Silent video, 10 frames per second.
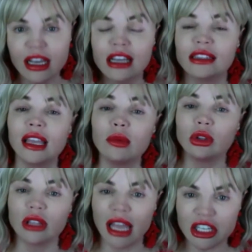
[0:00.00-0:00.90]
They will
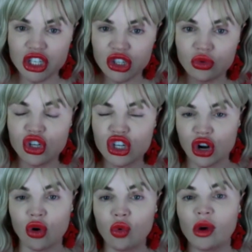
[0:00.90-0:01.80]
let you
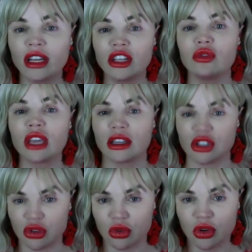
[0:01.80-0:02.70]
show what you can
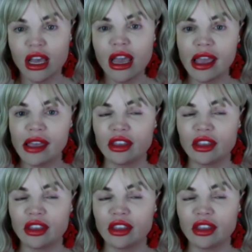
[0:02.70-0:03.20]
do in the